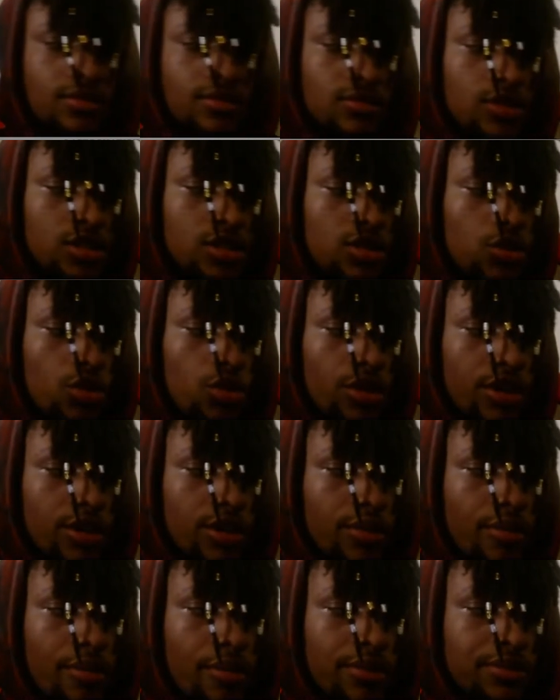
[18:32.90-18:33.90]
what's the word?
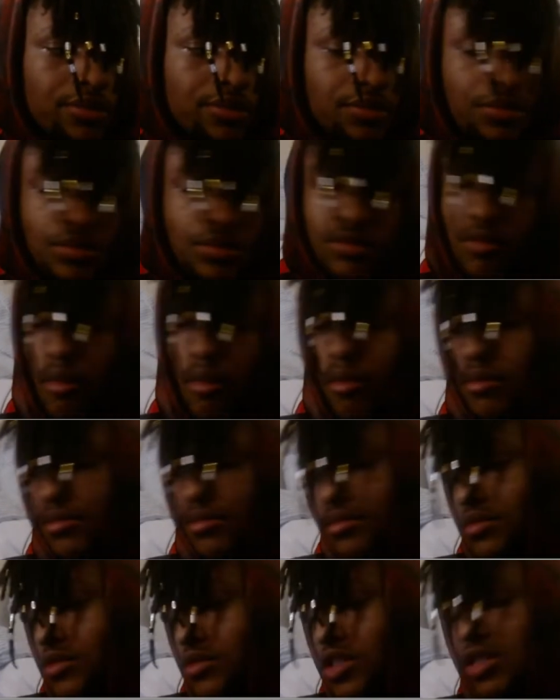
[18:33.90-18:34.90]

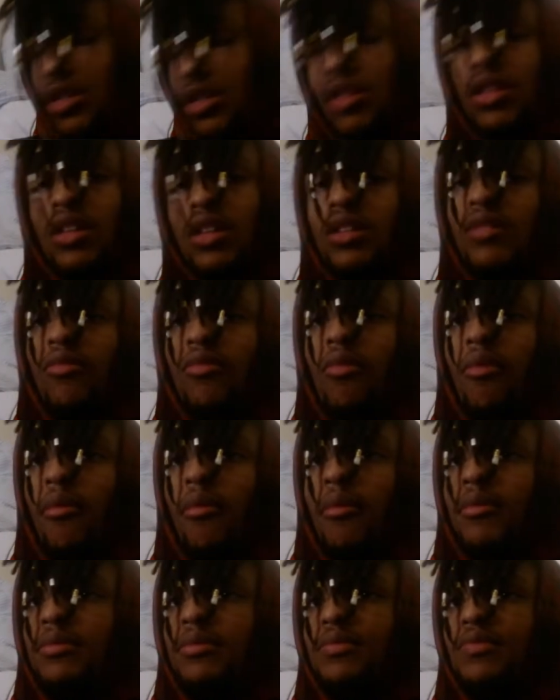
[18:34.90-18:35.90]
There's nothing
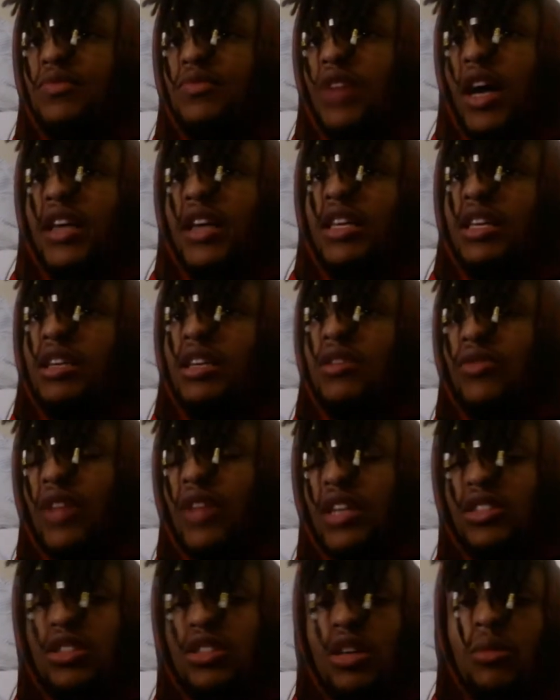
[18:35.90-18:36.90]
naive
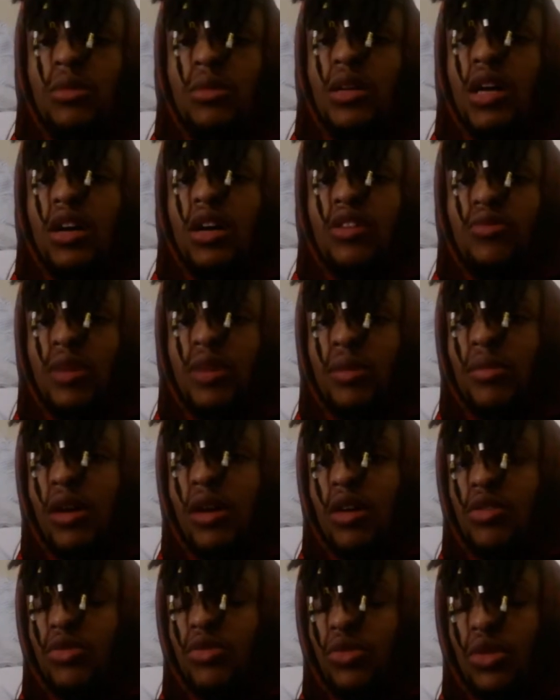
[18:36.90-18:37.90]
that's coming out of my
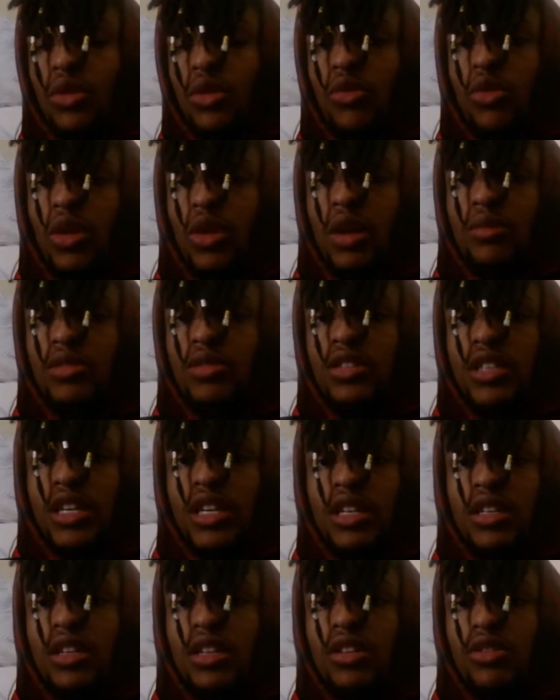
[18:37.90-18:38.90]
mouth of what I'm
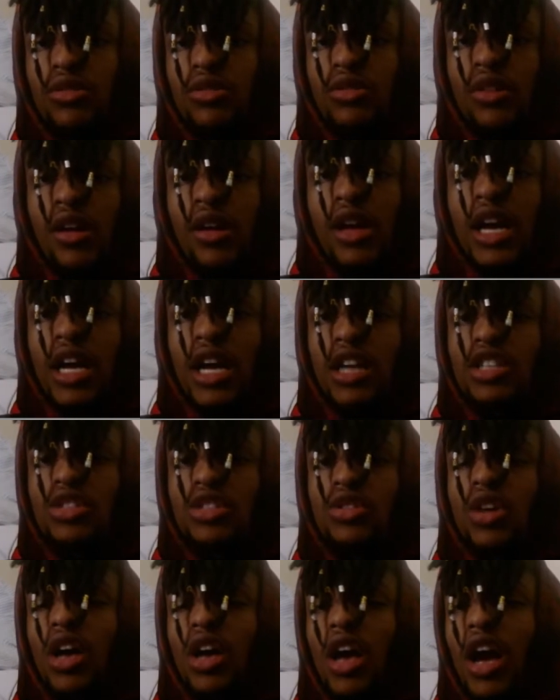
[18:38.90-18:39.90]
saying either.
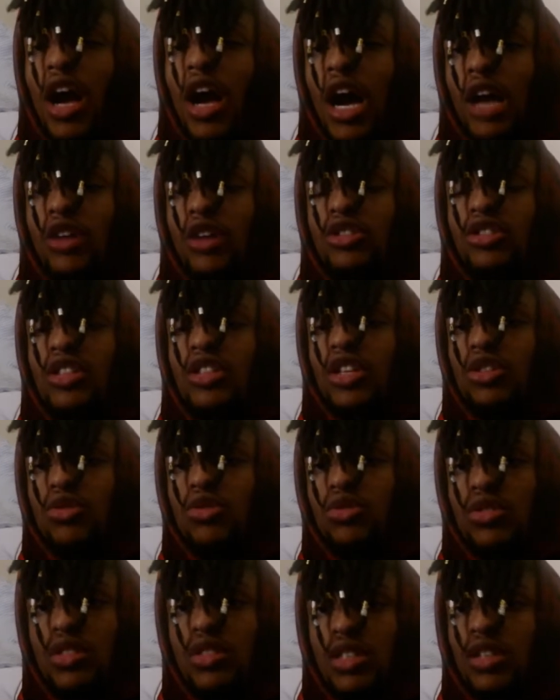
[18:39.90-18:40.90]
Because I understand
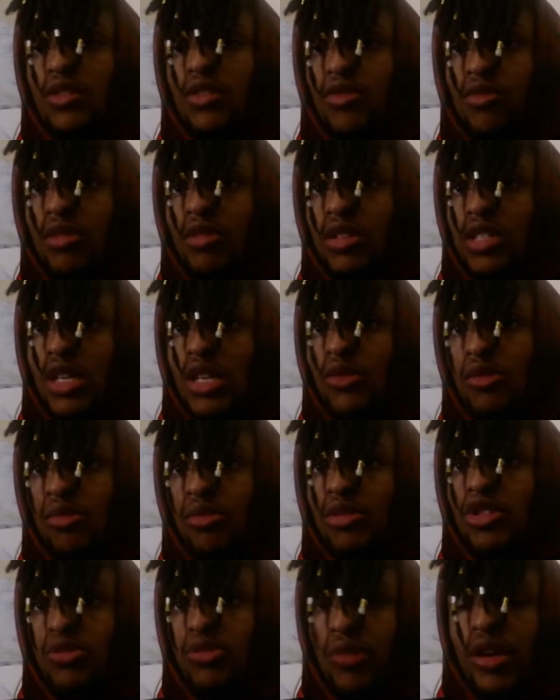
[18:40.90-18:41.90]
you see it from a different
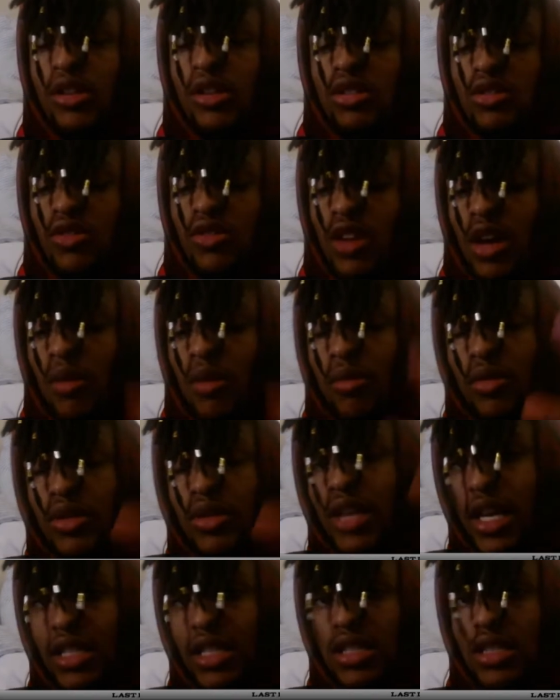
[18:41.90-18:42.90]
perspective, but
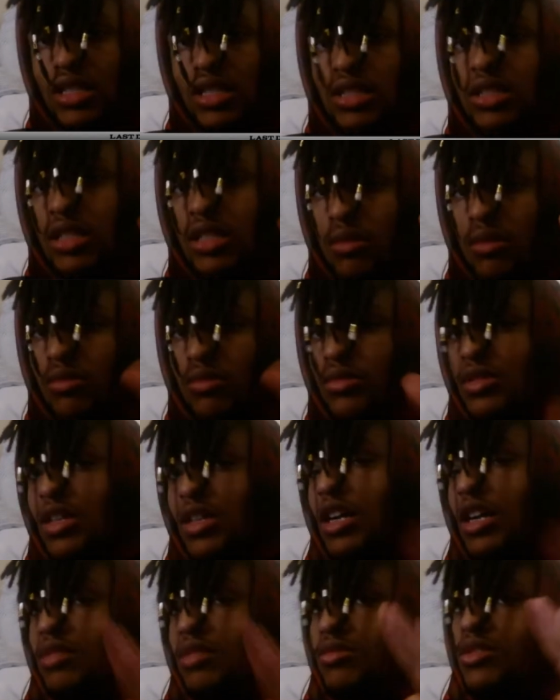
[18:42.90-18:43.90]
that's
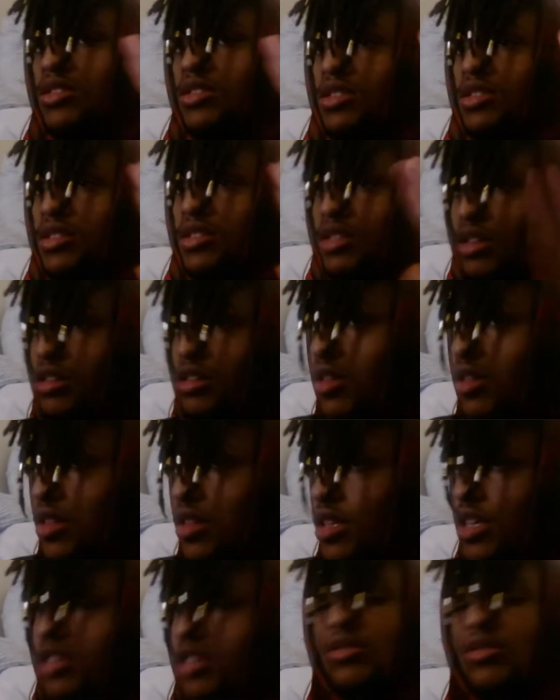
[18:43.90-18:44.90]
sometimes certain
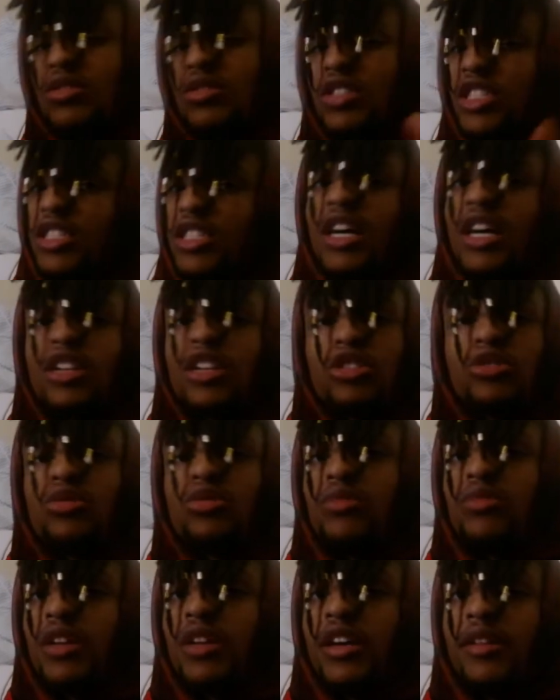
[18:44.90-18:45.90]
things are just not true,
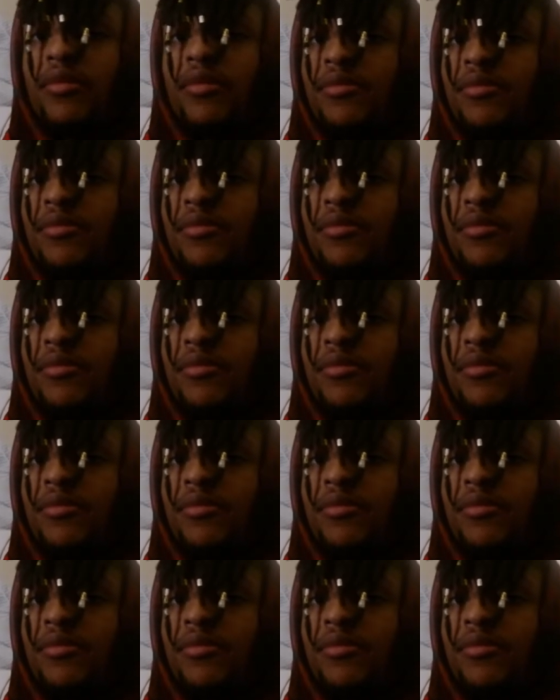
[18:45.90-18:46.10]
man.